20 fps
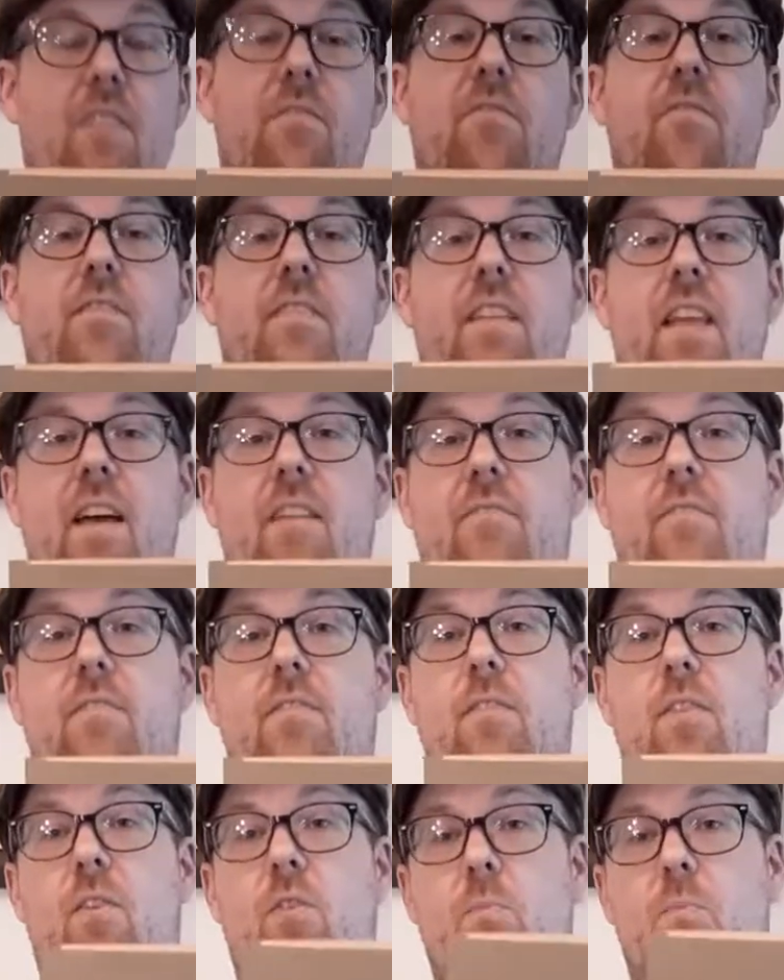
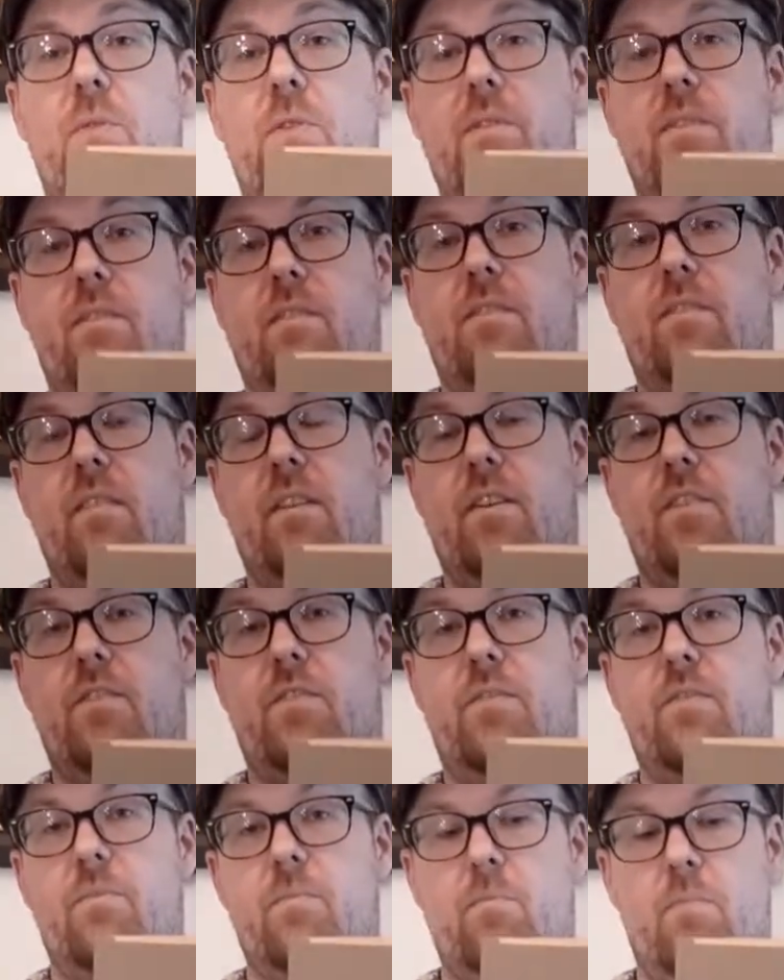never opened a
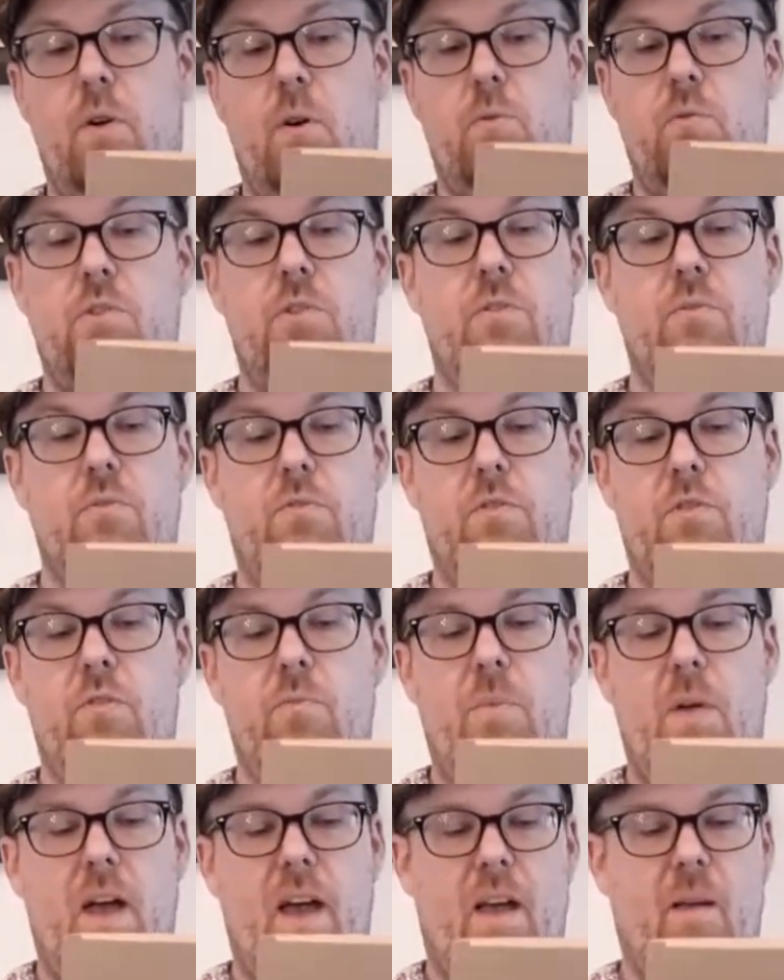Motu
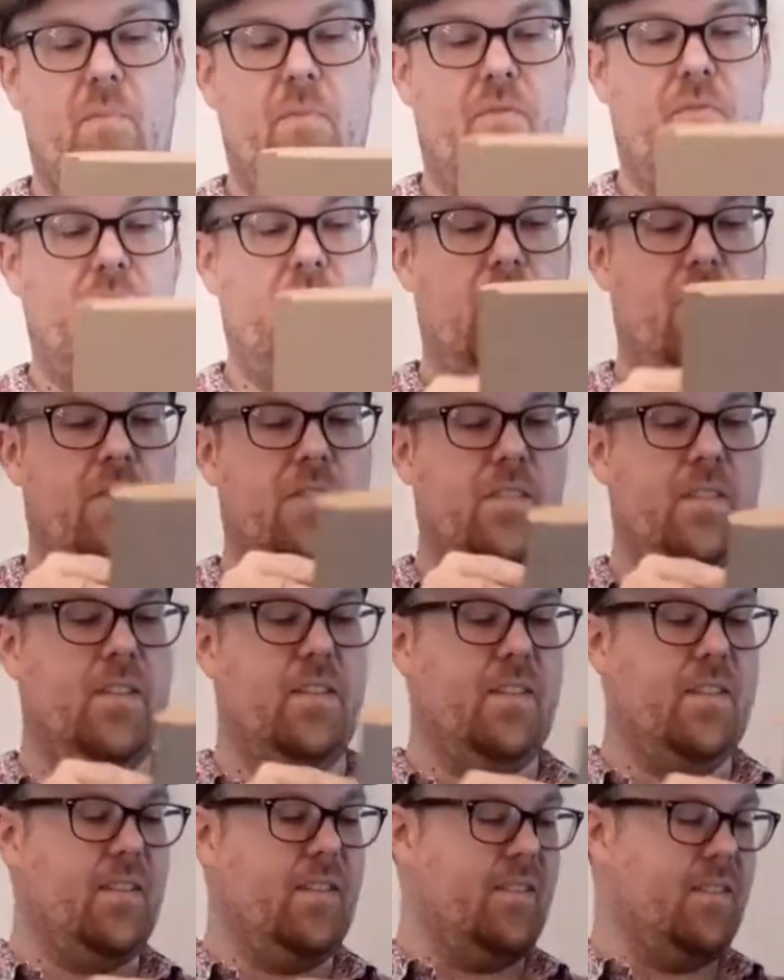2-pack before, so
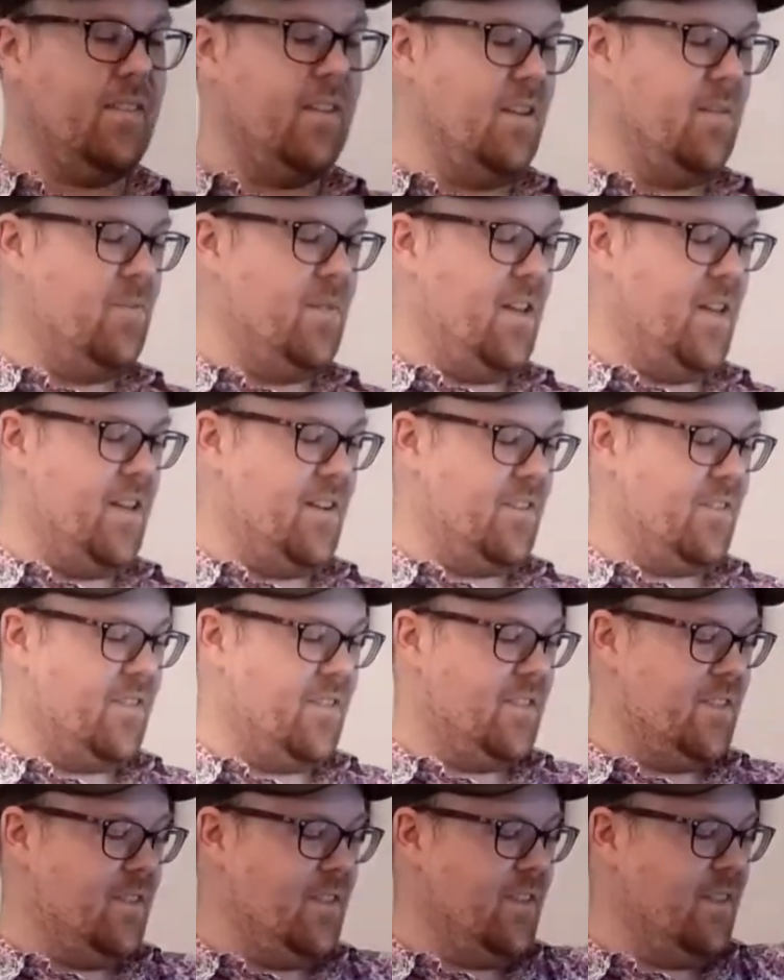this is going to be
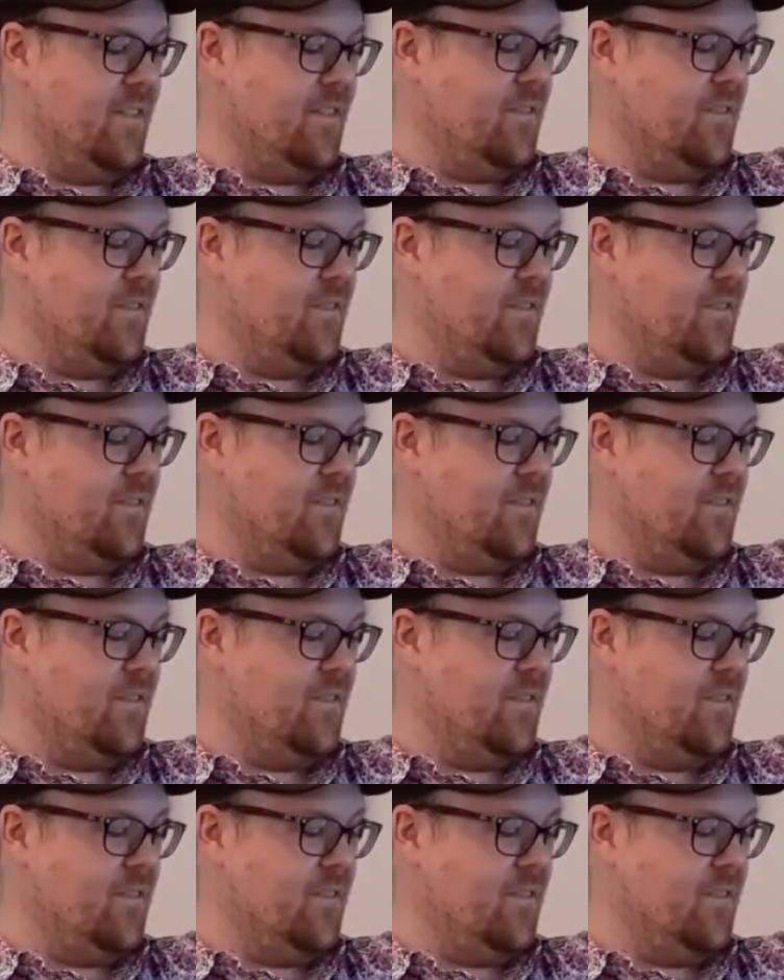interesting.